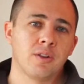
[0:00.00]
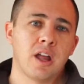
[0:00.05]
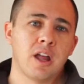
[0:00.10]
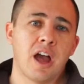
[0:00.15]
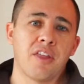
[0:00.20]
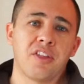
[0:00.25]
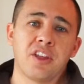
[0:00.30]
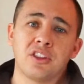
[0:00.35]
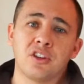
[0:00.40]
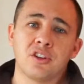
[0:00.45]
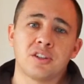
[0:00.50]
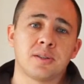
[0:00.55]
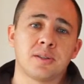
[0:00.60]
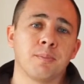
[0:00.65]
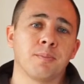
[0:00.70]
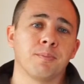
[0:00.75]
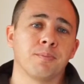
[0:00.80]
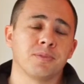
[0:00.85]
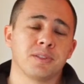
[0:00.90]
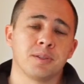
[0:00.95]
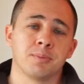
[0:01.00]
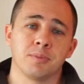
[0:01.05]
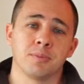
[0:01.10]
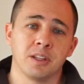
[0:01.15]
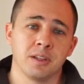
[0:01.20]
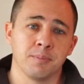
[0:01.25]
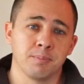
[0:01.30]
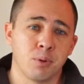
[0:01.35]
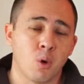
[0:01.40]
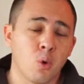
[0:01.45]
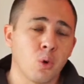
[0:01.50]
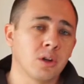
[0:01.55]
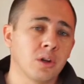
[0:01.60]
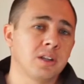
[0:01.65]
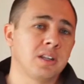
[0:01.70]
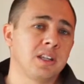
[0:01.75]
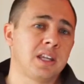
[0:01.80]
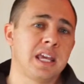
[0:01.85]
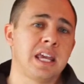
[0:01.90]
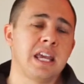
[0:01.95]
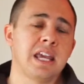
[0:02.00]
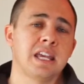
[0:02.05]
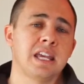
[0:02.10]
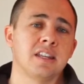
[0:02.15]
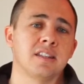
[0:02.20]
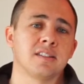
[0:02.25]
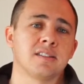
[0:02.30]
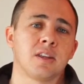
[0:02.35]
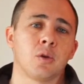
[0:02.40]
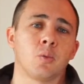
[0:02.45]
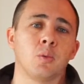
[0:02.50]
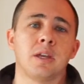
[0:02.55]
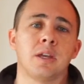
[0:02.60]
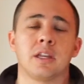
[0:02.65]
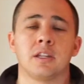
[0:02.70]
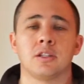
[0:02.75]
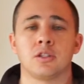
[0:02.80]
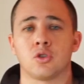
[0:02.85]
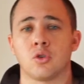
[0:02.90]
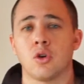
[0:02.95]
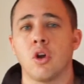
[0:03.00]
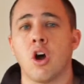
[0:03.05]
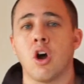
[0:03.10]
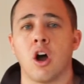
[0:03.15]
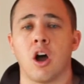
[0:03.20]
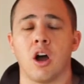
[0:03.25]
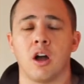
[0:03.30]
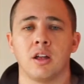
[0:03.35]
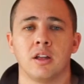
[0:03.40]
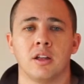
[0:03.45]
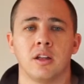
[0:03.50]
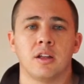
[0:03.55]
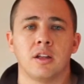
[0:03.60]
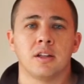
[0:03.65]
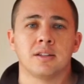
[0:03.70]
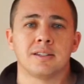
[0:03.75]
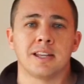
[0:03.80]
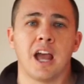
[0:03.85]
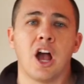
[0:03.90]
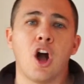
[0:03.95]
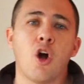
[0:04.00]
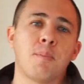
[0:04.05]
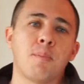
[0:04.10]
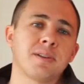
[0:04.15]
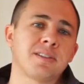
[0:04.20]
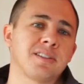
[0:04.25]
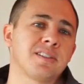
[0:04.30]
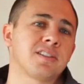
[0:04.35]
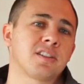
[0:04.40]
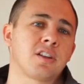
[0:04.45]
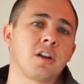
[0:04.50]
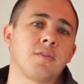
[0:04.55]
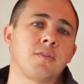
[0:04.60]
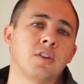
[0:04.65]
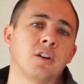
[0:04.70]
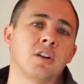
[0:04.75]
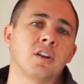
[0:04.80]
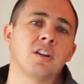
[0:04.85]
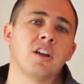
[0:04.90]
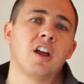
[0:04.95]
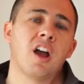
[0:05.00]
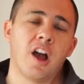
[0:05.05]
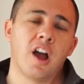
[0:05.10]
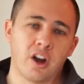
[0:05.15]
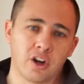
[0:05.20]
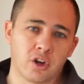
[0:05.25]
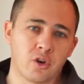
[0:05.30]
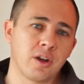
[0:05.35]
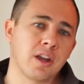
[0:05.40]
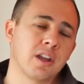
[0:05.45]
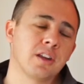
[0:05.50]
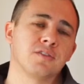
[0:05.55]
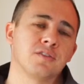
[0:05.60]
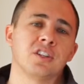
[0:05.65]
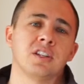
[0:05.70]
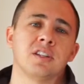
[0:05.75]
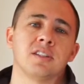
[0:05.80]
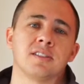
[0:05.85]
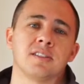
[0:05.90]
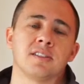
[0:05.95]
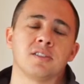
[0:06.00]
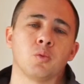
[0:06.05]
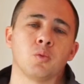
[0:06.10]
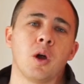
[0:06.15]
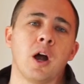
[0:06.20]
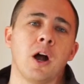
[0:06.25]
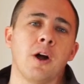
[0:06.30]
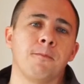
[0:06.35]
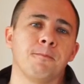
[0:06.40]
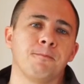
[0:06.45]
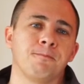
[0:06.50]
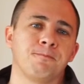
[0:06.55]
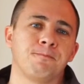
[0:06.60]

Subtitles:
I think there's some important keys that we can draw to help us discover our creative genius as well.